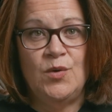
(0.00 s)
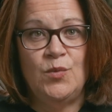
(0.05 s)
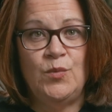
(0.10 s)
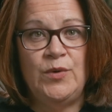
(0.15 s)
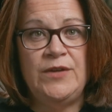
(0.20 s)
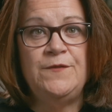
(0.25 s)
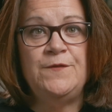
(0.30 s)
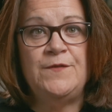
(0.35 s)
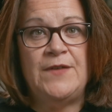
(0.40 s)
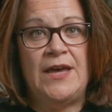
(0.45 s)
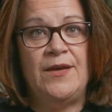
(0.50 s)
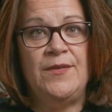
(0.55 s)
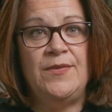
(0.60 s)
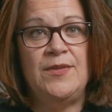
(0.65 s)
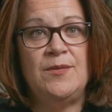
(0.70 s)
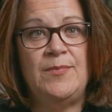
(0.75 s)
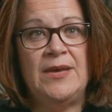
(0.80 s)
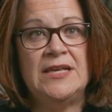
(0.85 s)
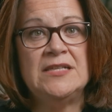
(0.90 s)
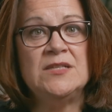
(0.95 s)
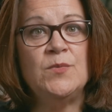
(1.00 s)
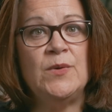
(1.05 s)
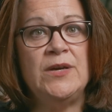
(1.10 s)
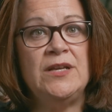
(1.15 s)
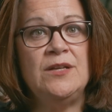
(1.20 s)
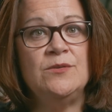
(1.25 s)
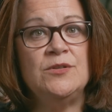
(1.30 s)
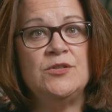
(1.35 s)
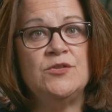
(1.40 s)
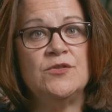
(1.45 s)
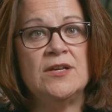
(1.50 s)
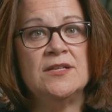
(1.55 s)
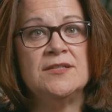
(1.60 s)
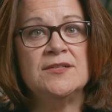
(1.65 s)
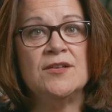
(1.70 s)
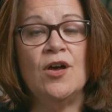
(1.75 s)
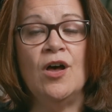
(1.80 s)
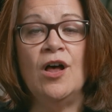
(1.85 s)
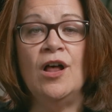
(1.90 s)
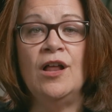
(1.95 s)
We've found the best way to
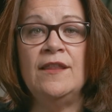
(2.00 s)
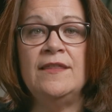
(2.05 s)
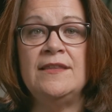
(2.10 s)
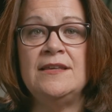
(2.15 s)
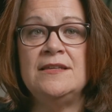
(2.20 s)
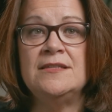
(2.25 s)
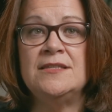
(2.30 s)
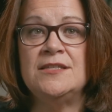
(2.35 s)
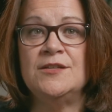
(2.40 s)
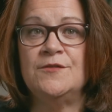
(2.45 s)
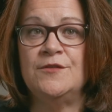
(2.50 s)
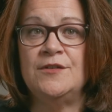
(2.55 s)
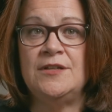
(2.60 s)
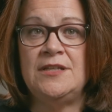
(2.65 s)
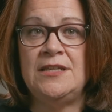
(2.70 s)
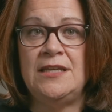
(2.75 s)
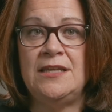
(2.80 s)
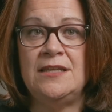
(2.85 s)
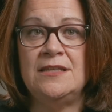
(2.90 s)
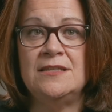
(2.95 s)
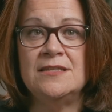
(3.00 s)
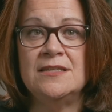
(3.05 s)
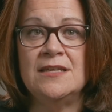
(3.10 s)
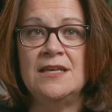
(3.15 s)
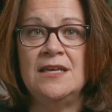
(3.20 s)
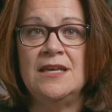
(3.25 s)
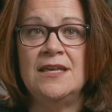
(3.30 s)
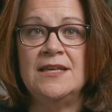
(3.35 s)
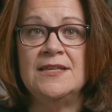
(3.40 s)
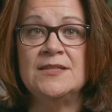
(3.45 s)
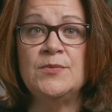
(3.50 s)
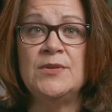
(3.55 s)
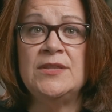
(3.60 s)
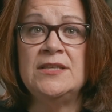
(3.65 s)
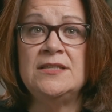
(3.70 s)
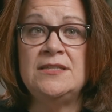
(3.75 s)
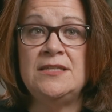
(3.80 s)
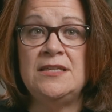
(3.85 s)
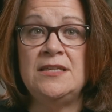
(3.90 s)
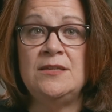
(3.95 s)
address all these different needs is with
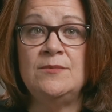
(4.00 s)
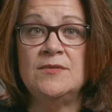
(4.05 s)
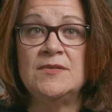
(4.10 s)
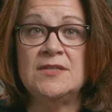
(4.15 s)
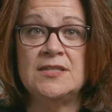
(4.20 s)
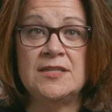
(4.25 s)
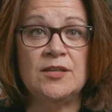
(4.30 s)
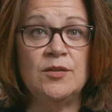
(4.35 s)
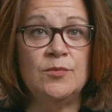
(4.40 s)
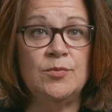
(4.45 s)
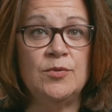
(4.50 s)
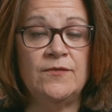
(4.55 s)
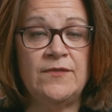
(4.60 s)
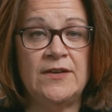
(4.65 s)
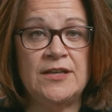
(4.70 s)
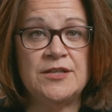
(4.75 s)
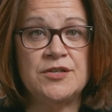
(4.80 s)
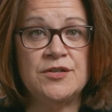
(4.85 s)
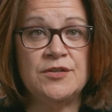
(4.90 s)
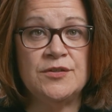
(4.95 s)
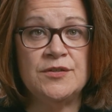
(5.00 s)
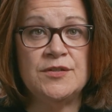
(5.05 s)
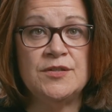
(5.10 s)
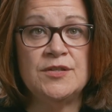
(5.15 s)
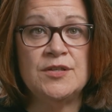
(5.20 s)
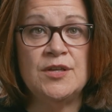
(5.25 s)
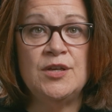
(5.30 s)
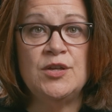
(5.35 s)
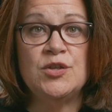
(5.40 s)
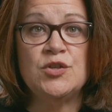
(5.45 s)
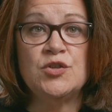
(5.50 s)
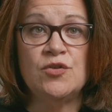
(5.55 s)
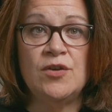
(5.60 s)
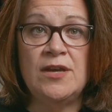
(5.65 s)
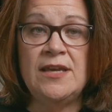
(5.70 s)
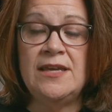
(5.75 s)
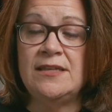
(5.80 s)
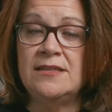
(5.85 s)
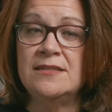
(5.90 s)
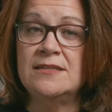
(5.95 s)
a team of skilled professionals
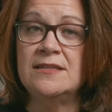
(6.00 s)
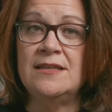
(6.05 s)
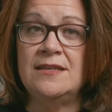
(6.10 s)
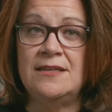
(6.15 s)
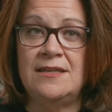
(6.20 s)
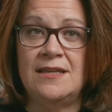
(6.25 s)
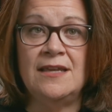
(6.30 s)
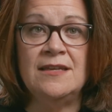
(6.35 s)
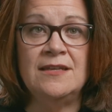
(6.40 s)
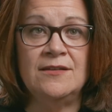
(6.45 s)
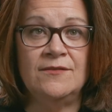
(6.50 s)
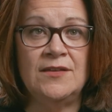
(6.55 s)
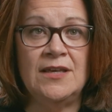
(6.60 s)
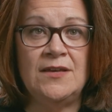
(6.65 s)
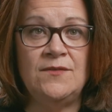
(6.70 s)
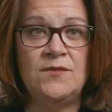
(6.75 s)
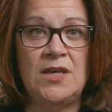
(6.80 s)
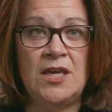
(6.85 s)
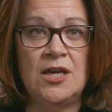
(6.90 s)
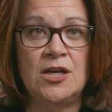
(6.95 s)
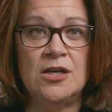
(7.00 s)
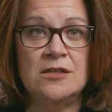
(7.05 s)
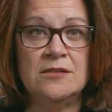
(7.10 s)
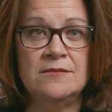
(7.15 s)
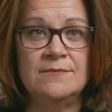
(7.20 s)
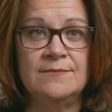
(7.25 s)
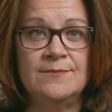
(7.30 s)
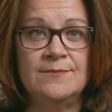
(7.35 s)
trained in end-of-life care.